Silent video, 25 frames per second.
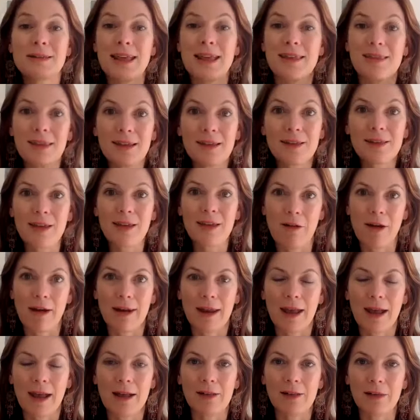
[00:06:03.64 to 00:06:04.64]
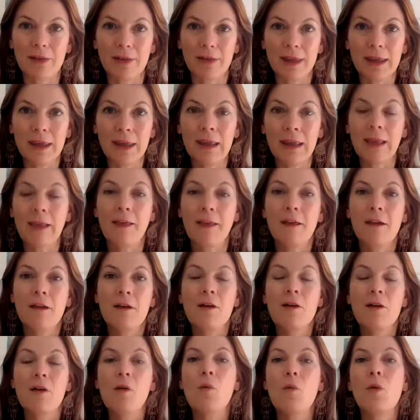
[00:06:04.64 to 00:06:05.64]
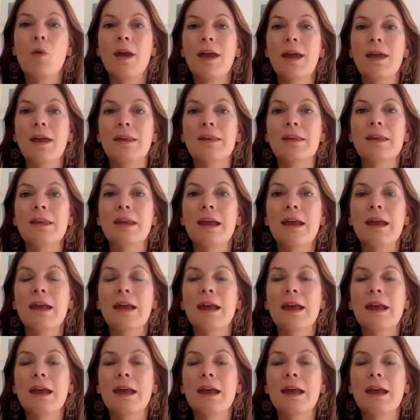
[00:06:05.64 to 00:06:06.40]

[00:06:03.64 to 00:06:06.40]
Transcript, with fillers: they think they're unhealthy when